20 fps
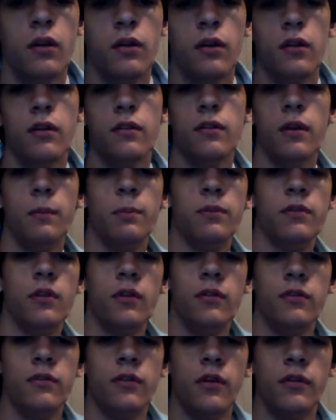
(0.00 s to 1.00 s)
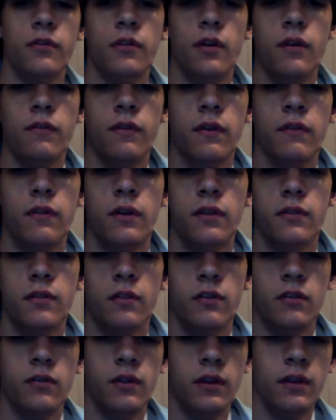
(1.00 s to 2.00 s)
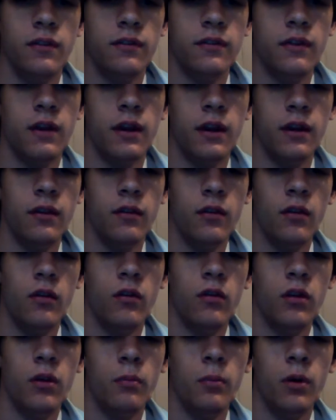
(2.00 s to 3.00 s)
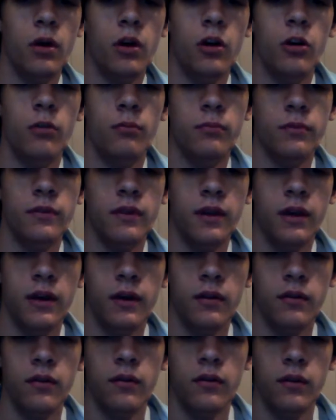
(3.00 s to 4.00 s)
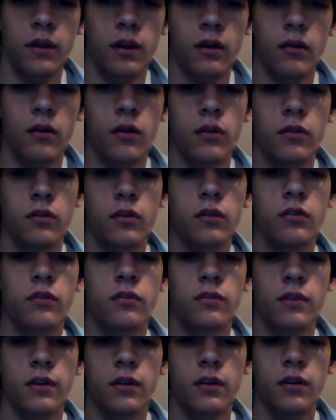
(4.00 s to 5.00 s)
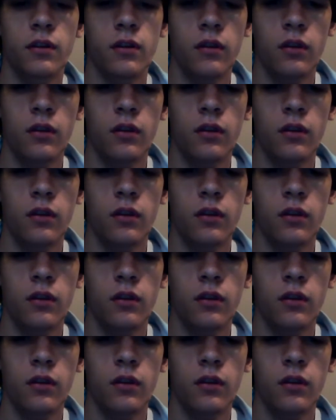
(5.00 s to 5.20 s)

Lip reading: Now, this episode starts off giving us a little insight on the bombs that Netero used to